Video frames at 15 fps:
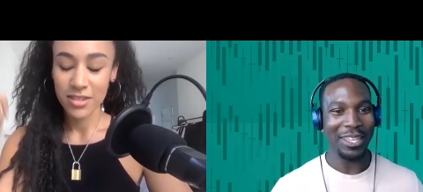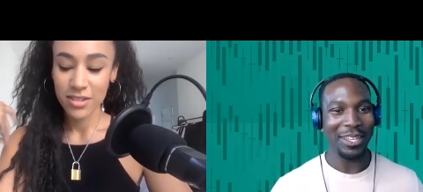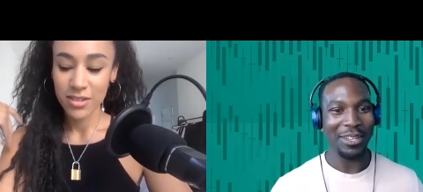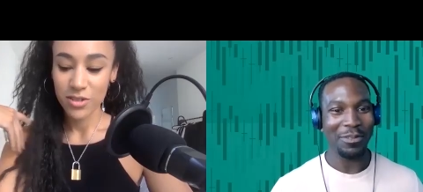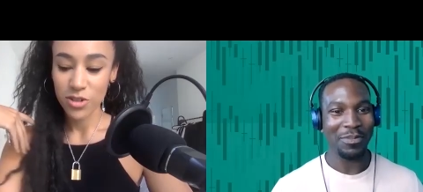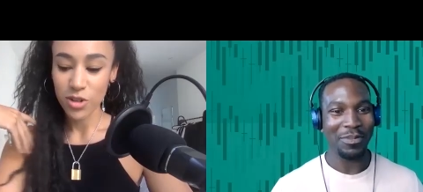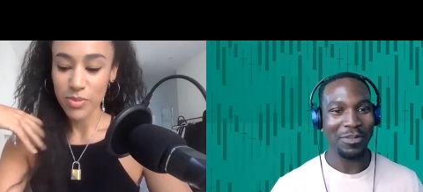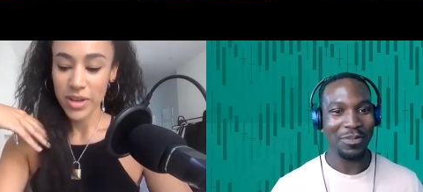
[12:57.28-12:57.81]

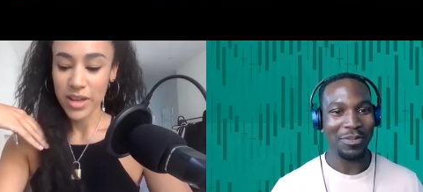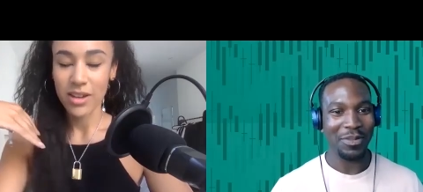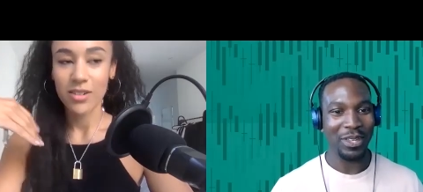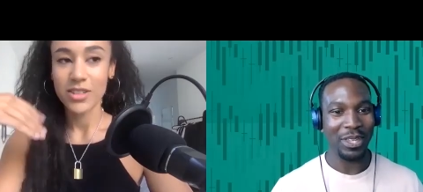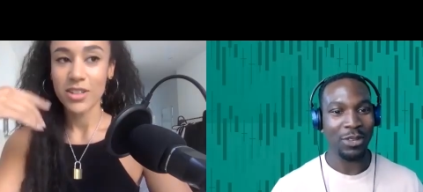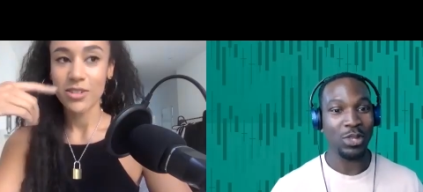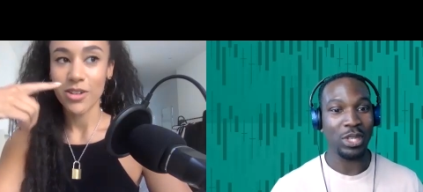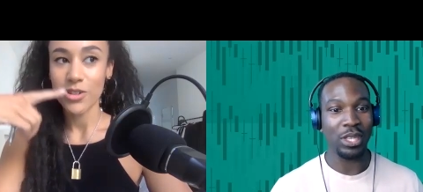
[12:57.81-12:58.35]
Speaker 1: Sope, oh, I
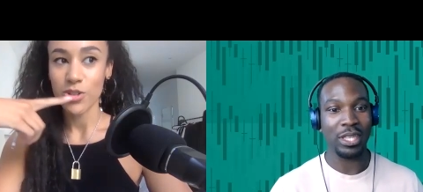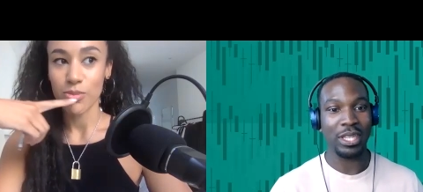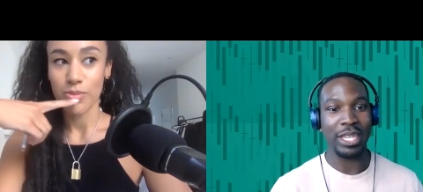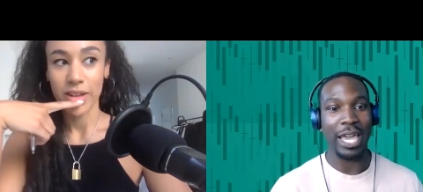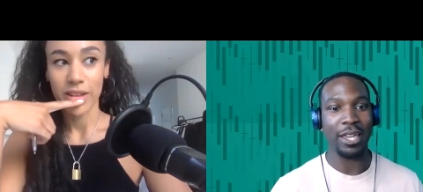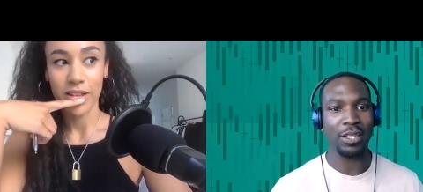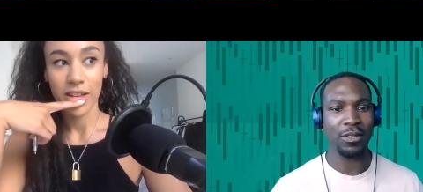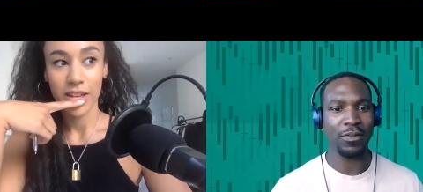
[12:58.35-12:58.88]
do not know. He's in
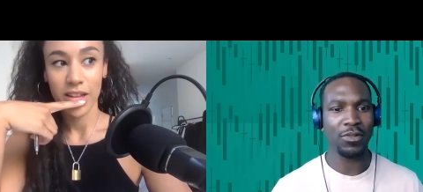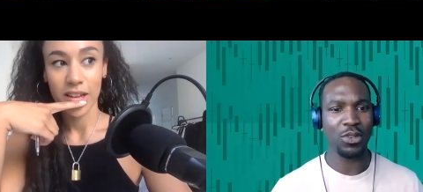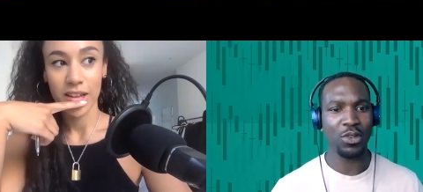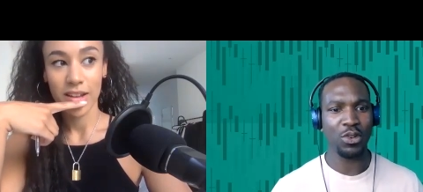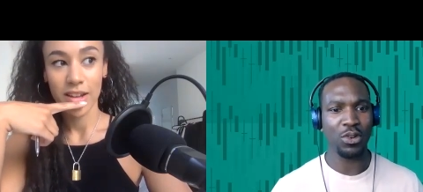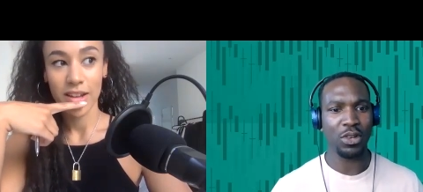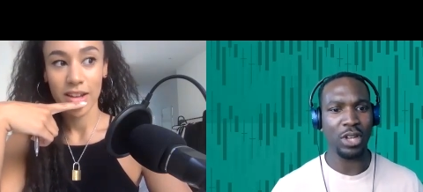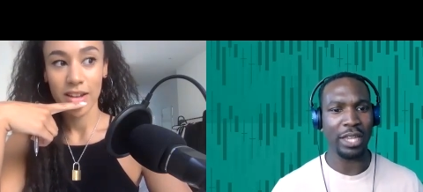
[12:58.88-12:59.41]
Gangs of New
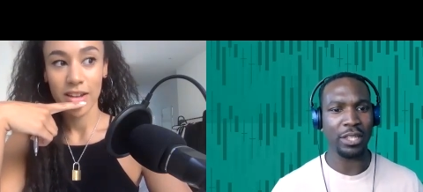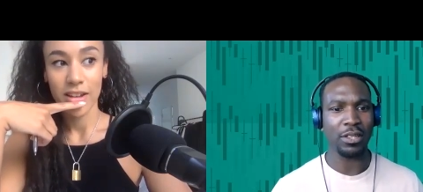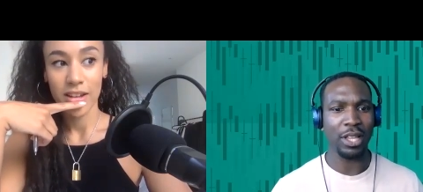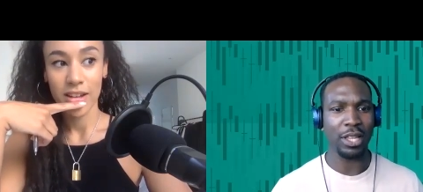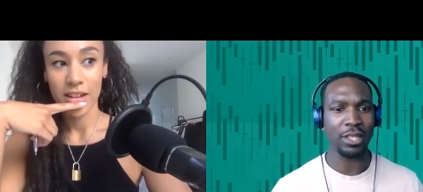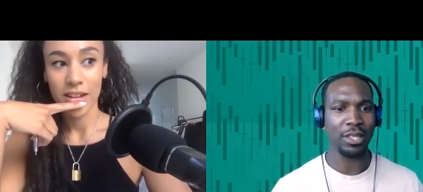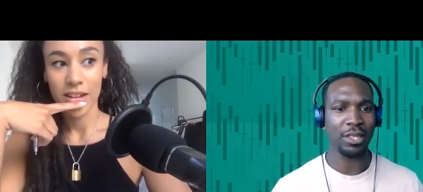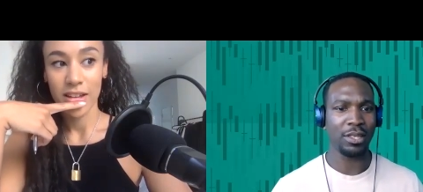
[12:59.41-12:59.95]
York, Gangs of
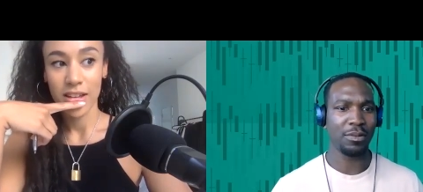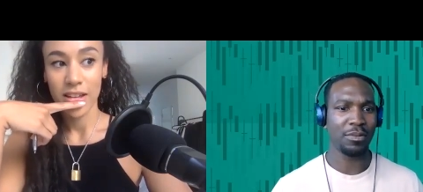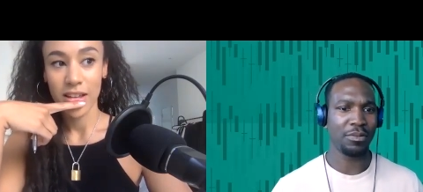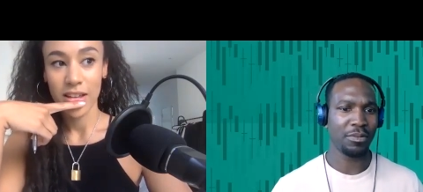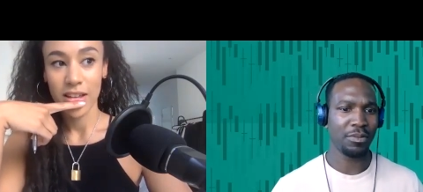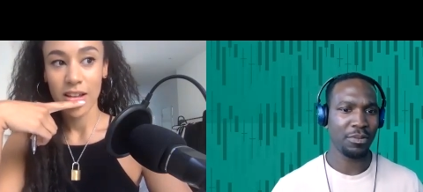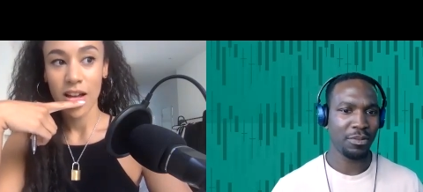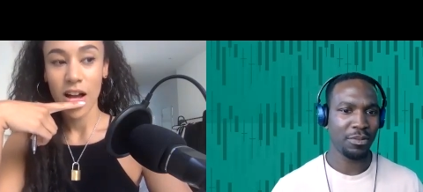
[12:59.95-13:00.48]
London.
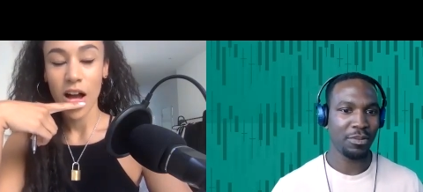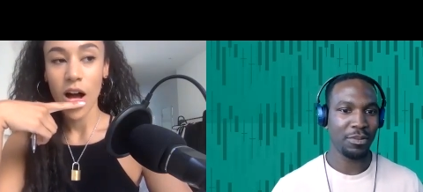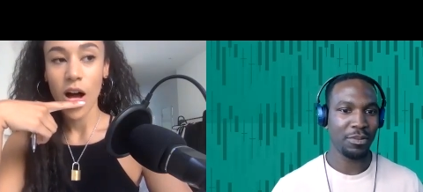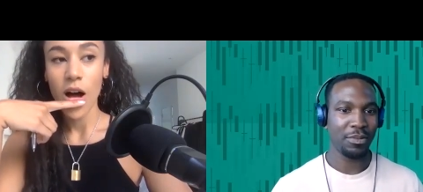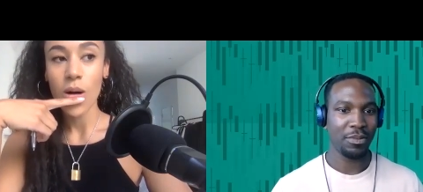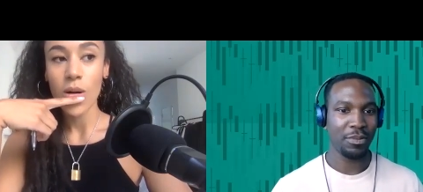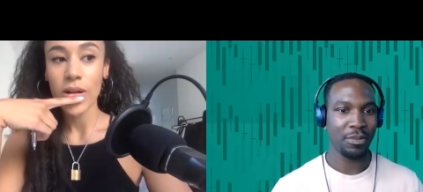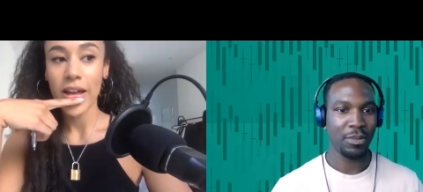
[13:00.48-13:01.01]

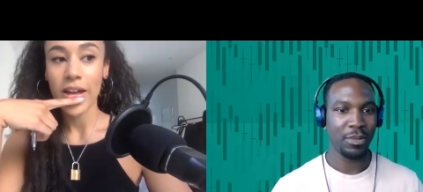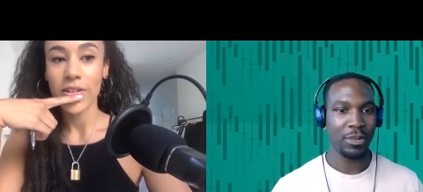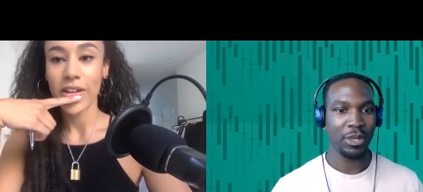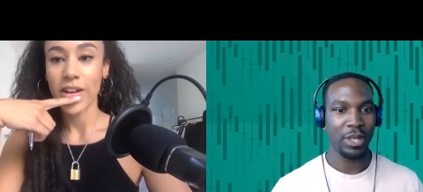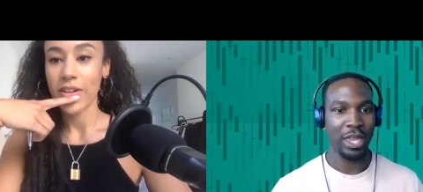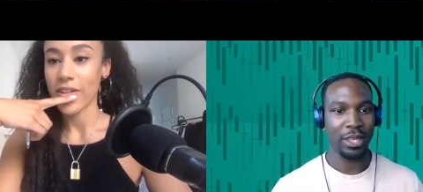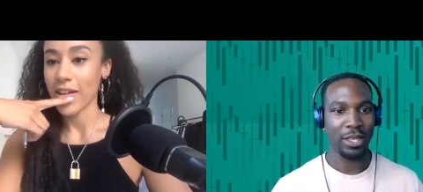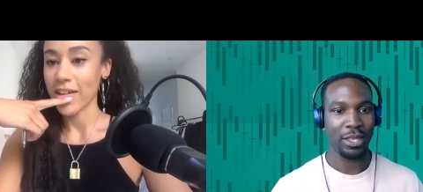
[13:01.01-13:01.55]
Speaker 2: Oh, okay, okay,
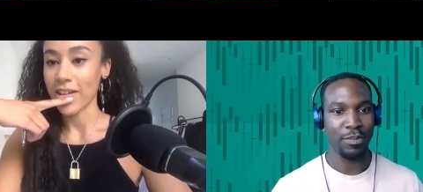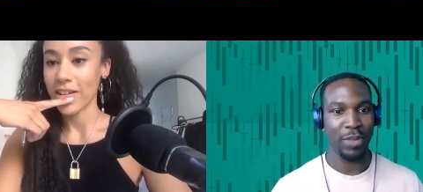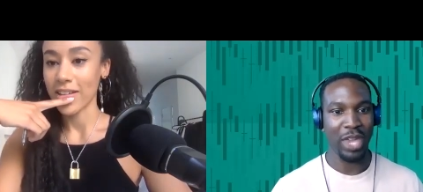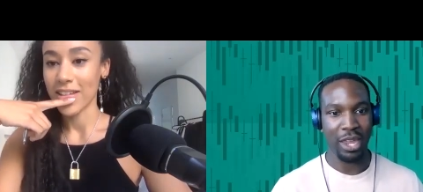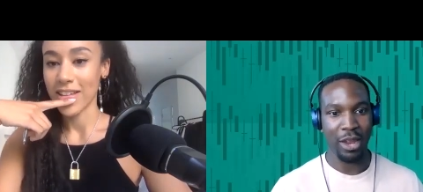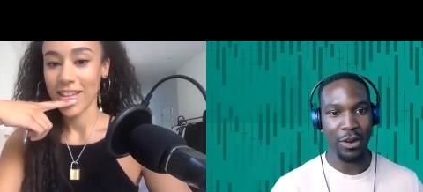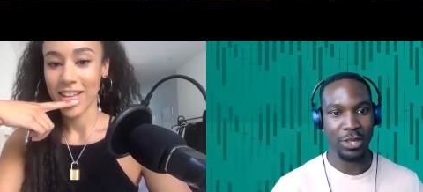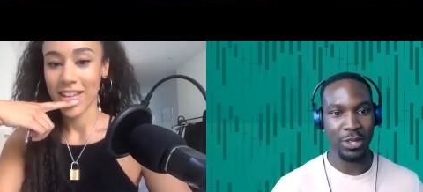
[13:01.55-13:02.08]
okay. okay. The
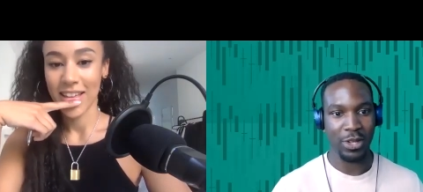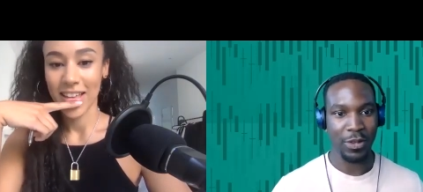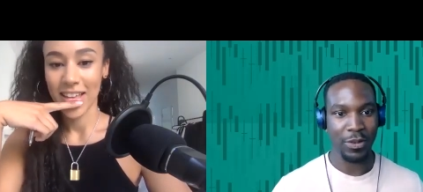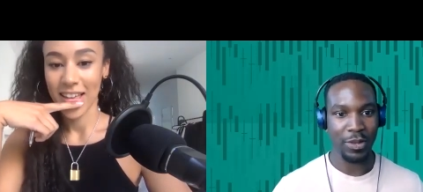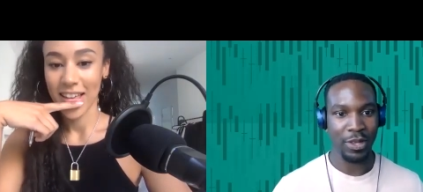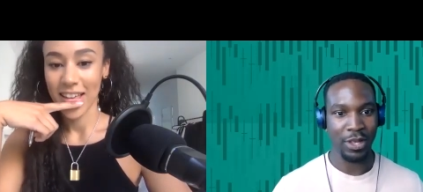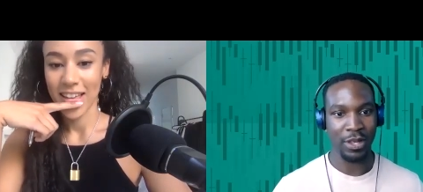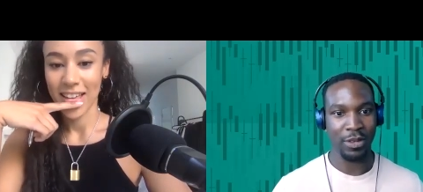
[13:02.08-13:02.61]
main
Speaker 1: character,
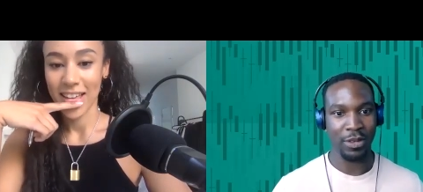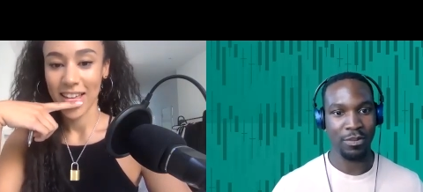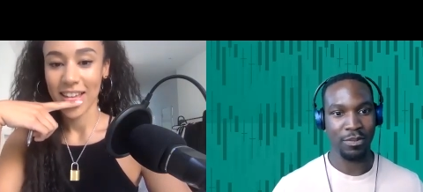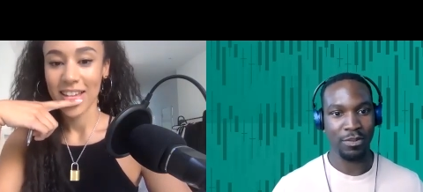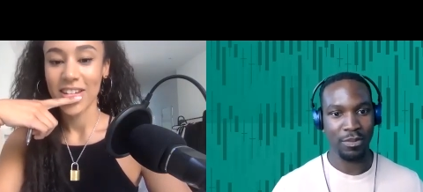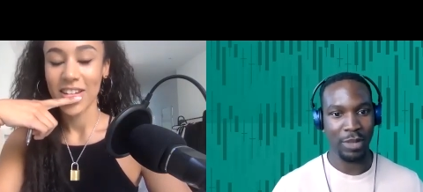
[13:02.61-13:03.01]
um,